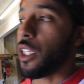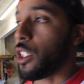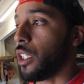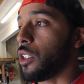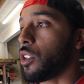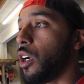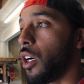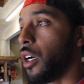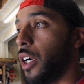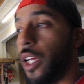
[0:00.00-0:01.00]
into his
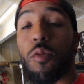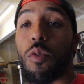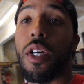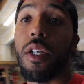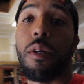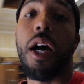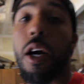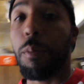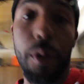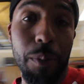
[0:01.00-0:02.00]
car and run,
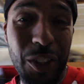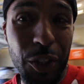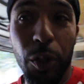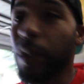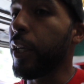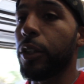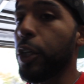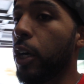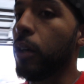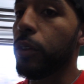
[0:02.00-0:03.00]
or pretty much tune it and
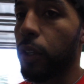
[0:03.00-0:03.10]
go.